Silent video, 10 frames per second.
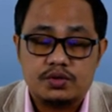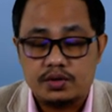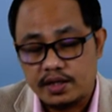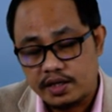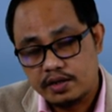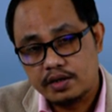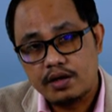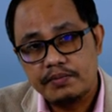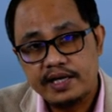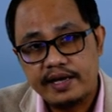So the
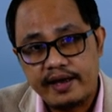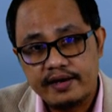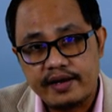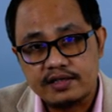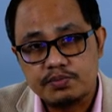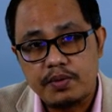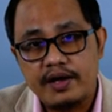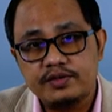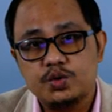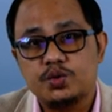economy can
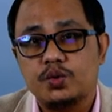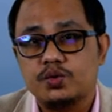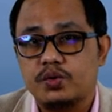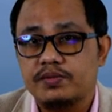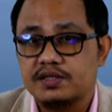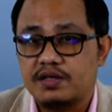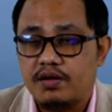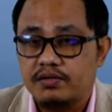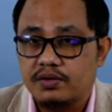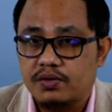expand to those of the
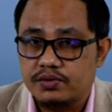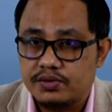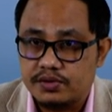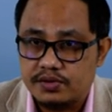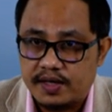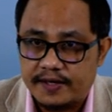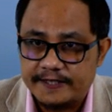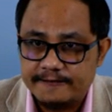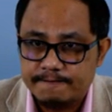surrounding closed system